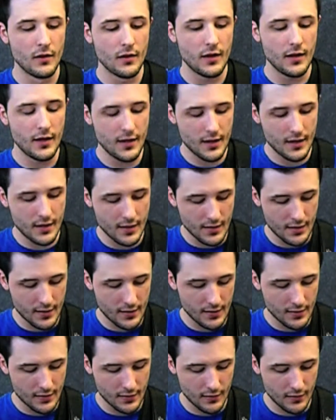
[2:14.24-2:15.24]

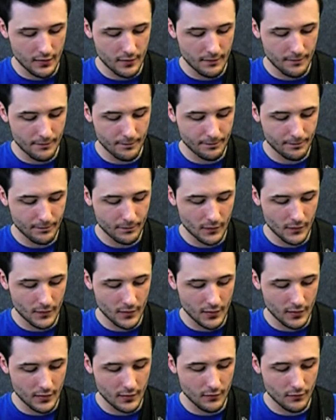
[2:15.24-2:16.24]
uh,
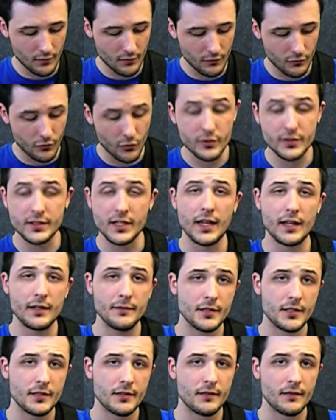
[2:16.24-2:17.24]
four
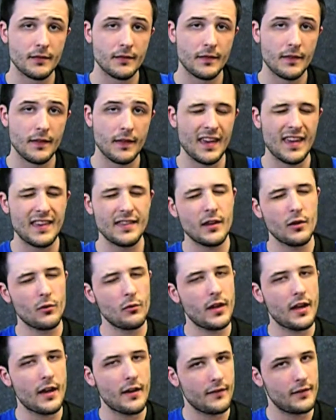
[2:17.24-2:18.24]
times and then
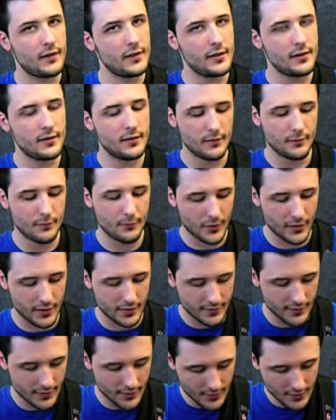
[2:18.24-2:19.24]
we have a little
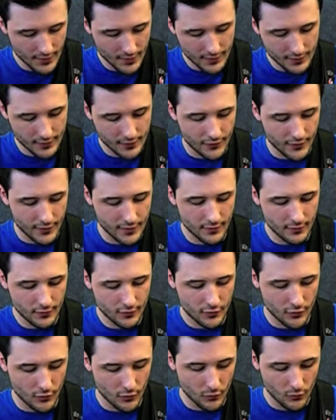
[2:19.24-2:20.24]
part different
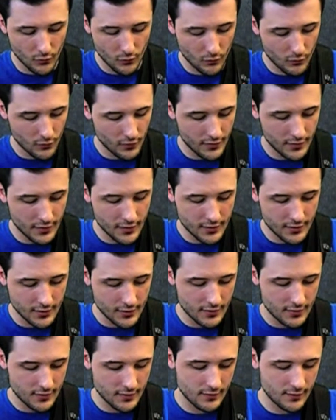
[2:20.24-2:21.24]
so this
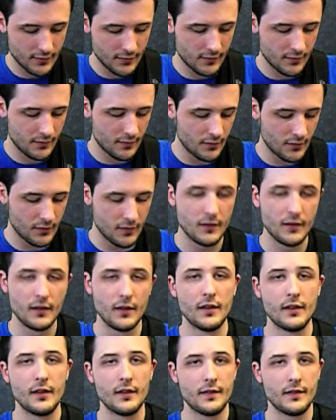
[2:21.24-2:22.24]
is
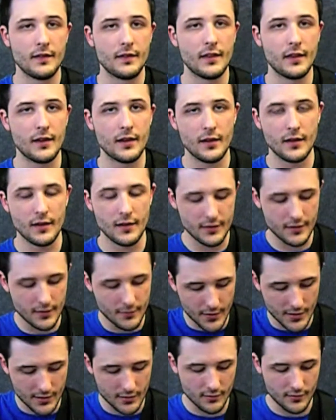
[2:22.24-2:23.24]
the the
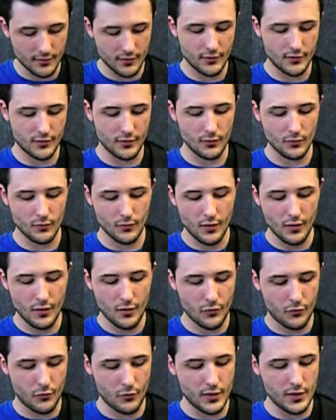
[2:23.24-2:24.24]
method so
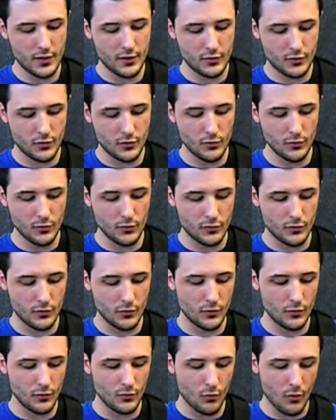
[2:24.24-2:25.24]
three two
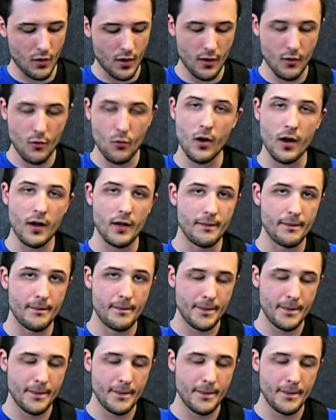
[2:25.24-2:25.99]
two one one